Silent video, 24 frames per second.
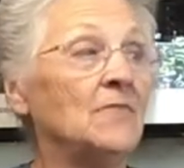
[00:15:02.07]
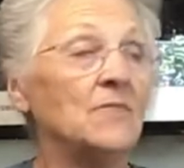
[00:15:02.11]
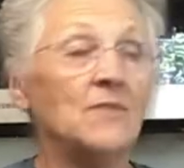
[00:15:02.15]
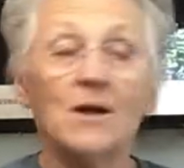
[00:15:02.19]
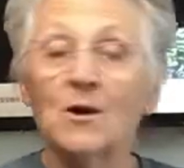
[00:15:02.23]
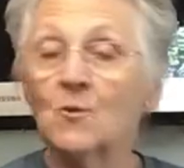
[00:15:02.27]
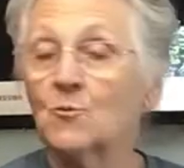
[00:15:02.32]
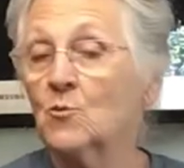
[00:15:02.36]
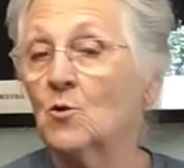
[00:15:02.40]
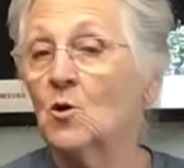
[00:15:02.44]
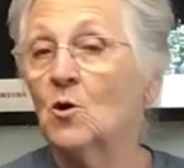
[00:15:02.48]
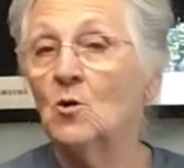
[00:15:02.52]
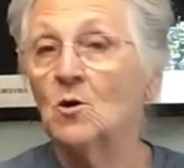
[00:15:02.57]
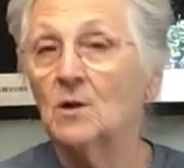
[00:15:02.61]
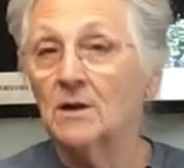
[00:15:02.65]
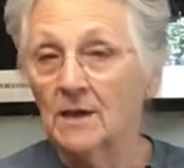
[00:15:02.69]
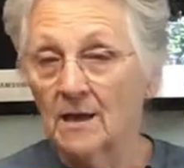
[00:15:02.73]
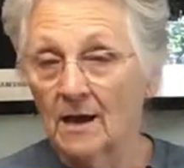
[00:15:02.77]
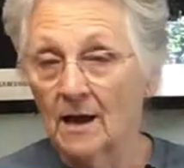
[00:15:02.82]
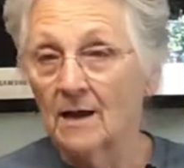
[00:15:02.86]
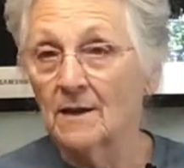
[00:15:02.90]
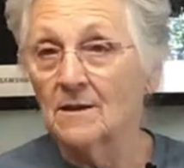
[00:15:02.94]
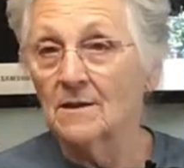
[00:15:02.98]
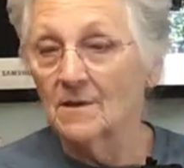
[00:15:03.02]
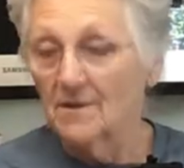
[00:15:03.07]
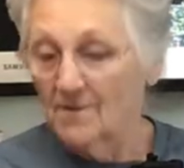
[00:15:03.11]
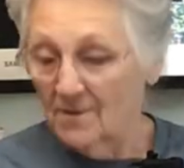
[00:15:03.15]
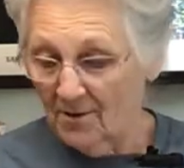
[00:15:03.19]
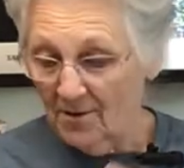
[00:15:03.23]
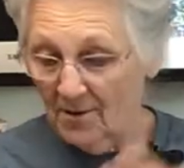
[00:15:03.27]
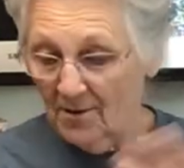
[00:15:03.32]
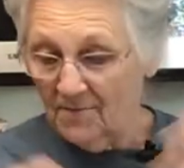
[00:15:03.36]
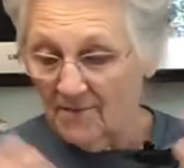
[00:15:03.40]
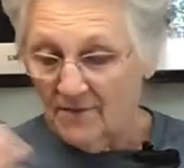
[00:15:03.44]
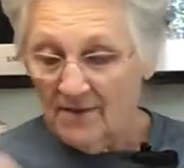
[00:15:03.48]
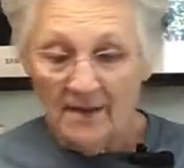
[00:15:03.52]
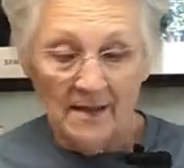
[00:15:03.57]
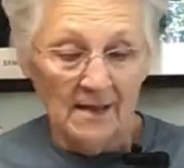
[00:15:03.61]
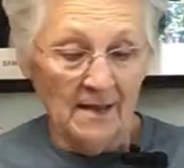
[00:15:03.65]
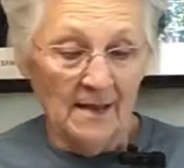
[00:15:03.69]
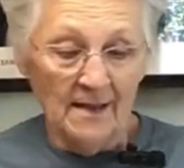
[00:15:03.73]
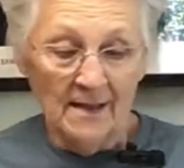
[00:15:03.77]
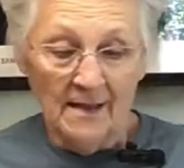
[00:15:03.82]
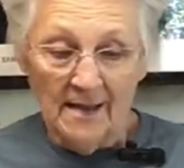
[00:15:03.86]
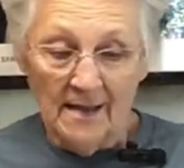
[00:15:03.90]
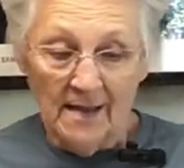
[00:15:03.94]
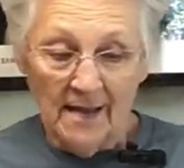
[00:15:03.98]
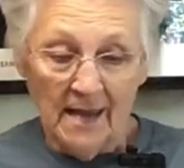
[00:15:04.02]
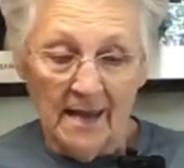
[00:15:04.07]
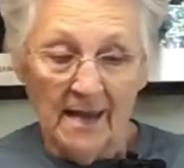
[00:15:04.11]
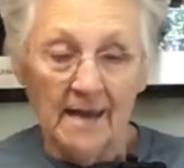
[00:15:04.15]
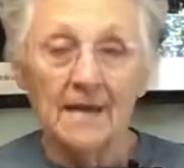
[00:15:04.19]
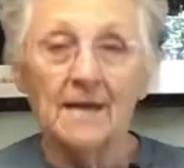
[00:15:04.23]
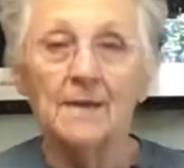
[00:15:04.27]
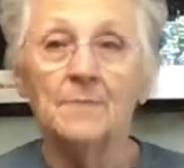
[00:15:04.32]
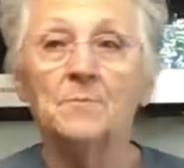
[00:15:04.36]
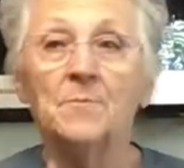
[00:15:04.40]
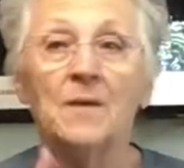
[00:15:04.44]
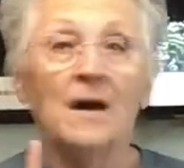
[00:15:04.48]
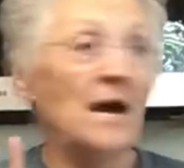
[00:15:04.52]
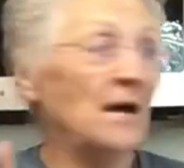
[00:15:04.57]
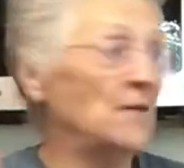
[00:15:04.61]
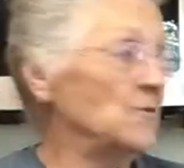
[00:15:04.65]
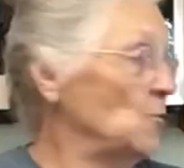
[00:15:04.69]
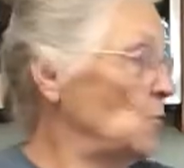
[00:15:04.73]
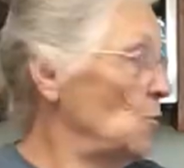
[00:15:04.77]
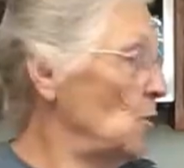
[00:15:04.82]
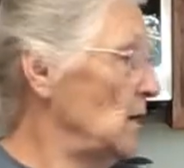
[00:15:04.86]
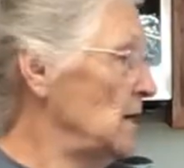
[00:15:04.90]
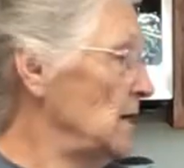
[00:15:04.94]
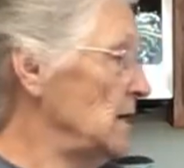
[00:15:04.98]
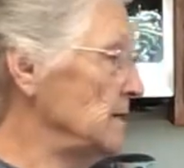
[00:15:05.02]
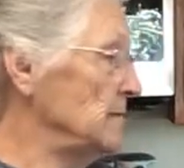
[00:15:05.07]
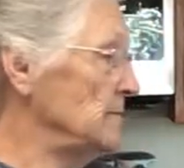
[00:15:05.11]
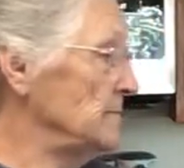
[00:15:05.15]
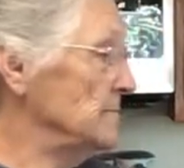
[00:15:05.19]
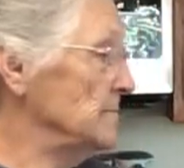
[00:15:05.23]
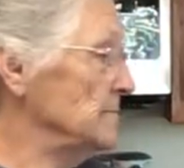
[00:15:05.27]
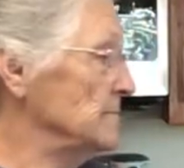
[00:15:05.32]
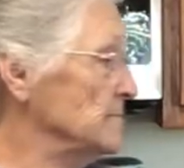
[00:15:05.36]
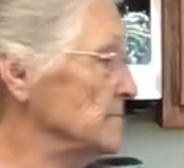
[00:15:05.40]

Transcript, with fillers: that Roy and I love. And by the way,